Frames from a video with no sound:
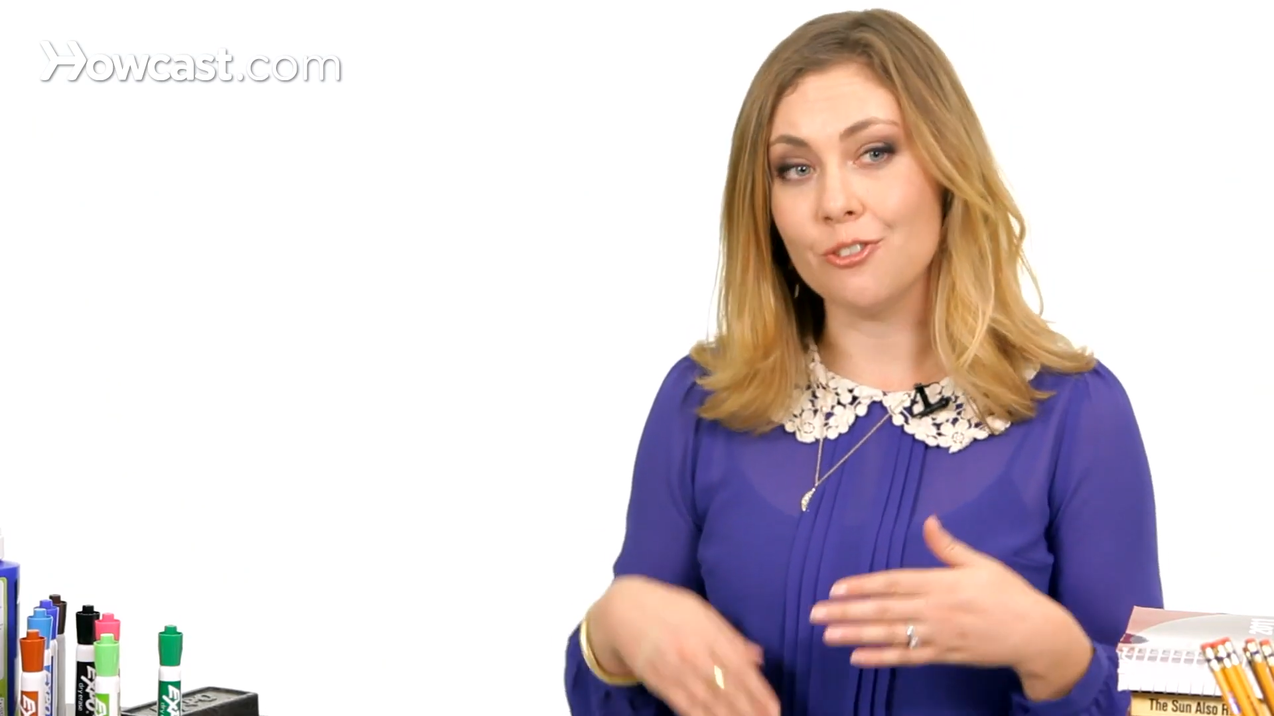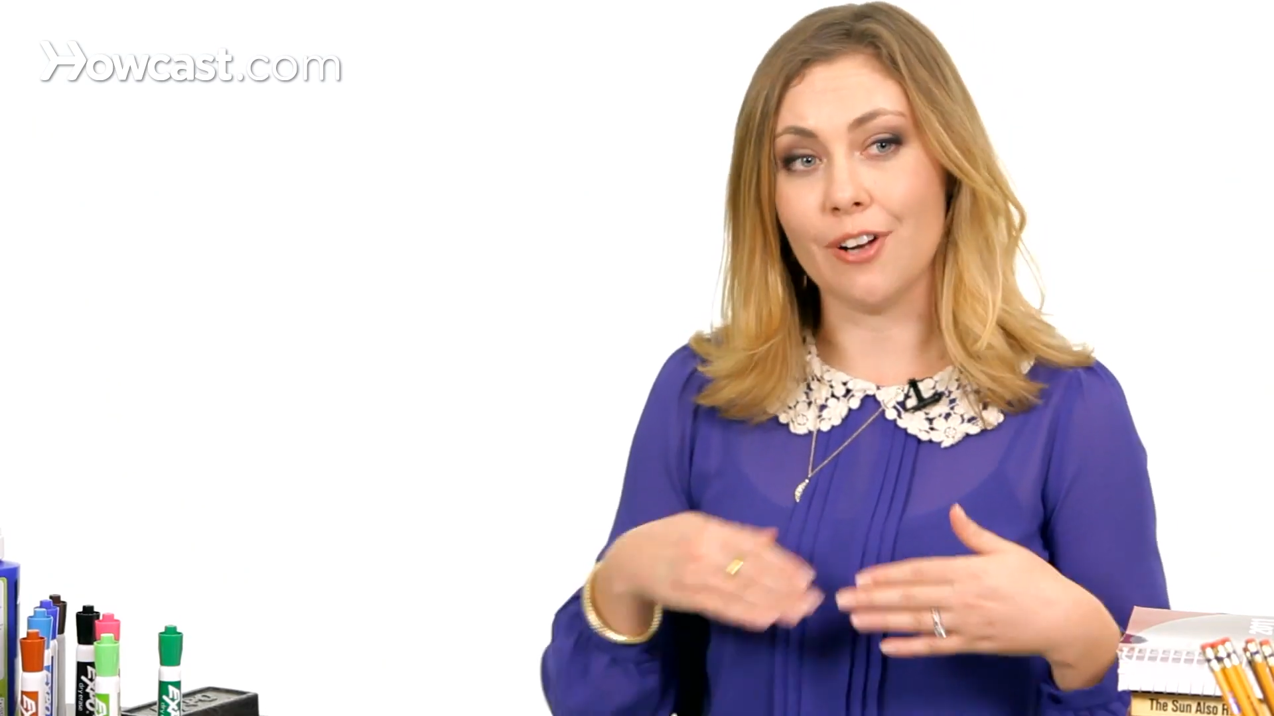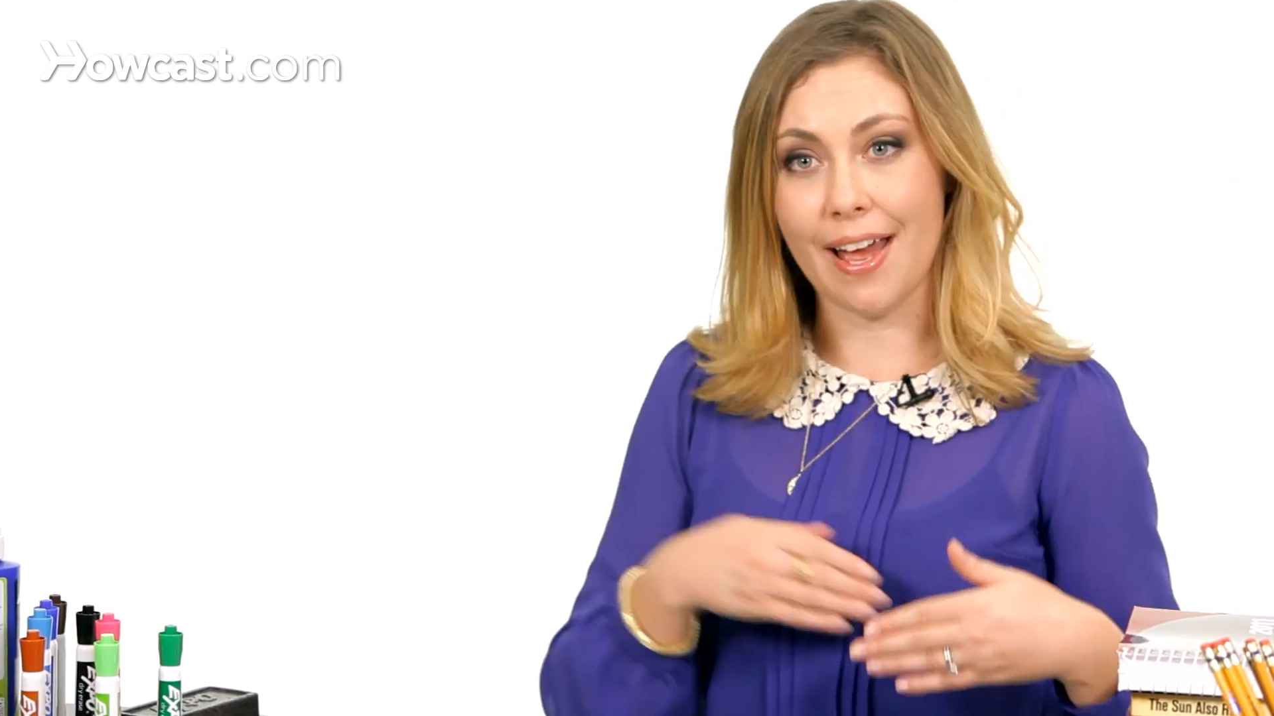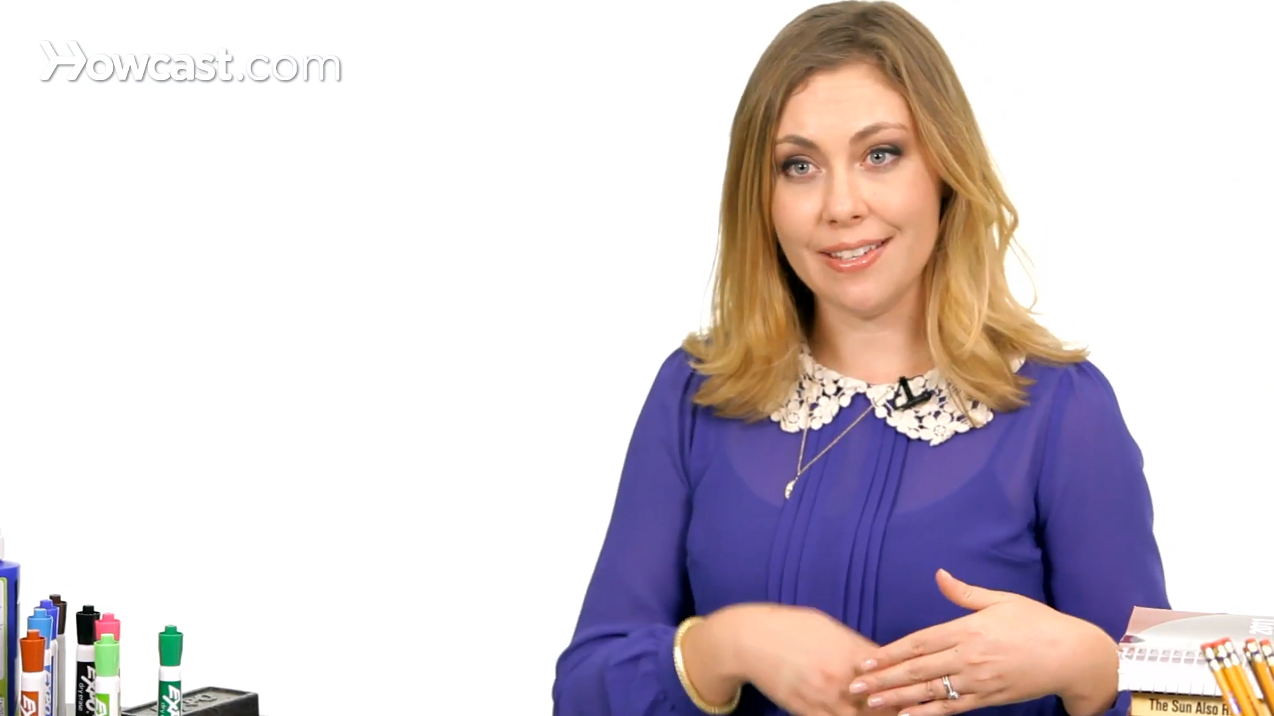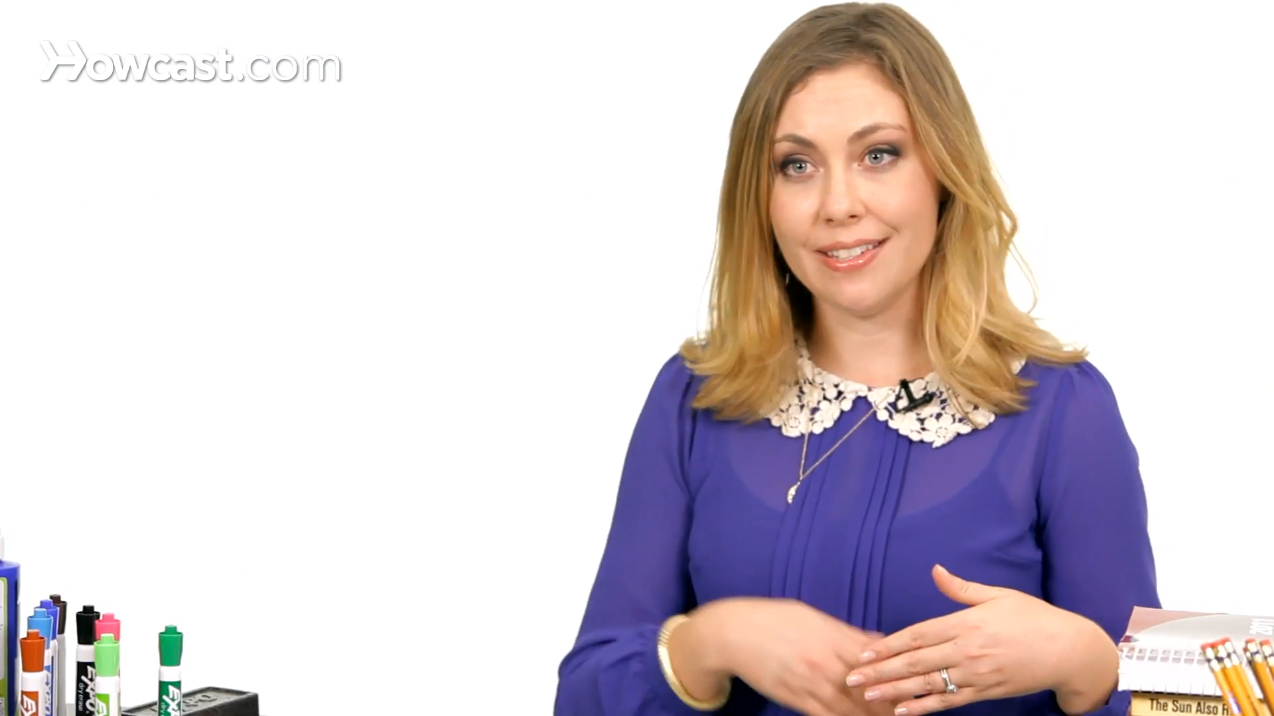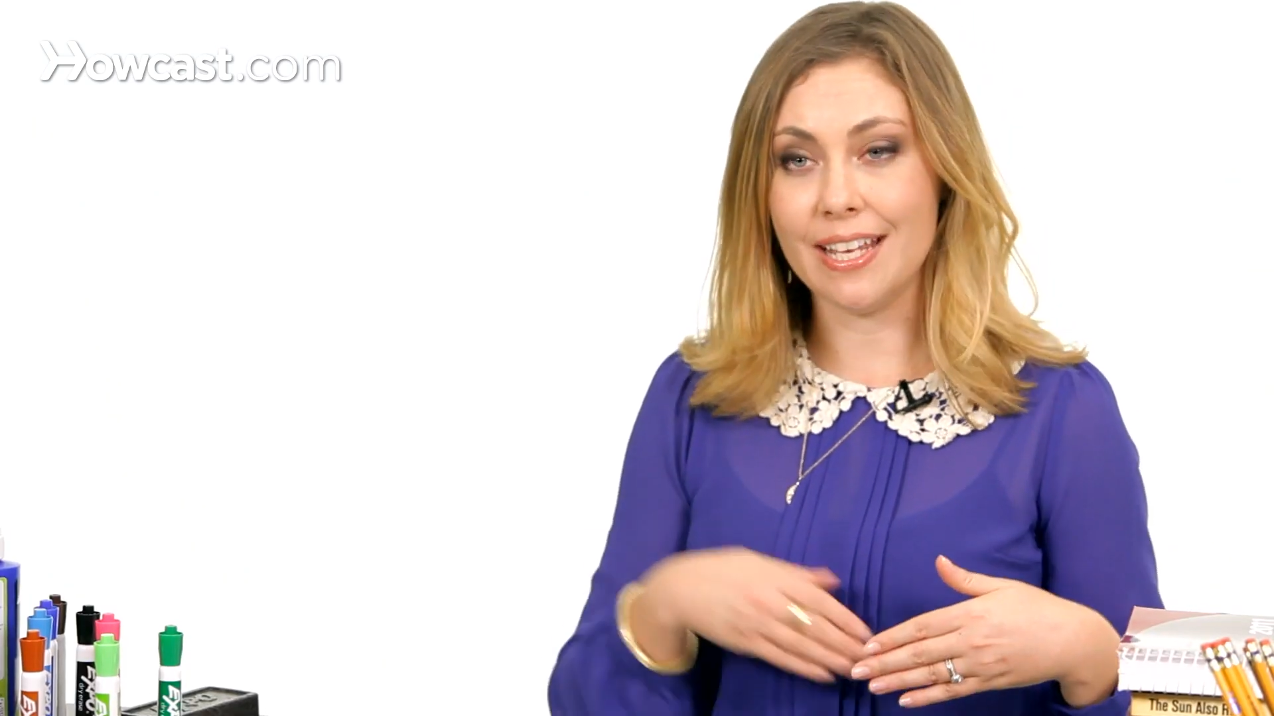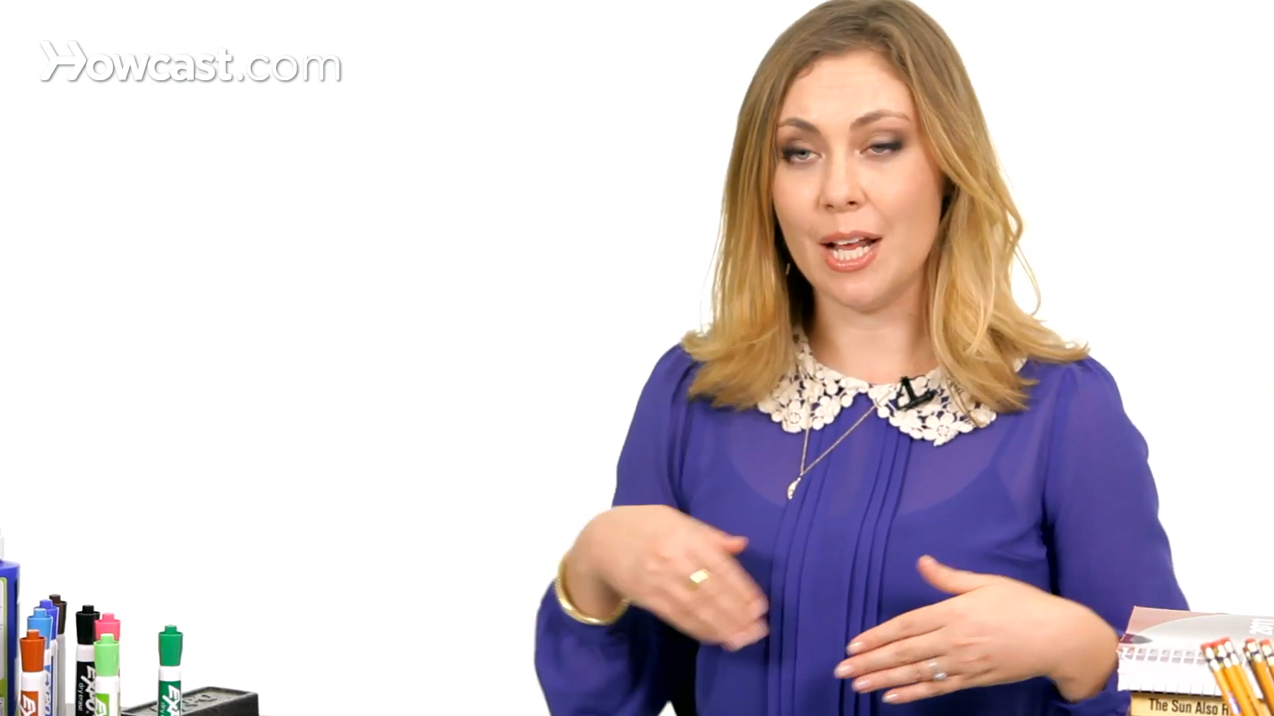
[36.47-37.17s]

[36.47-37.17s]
dressed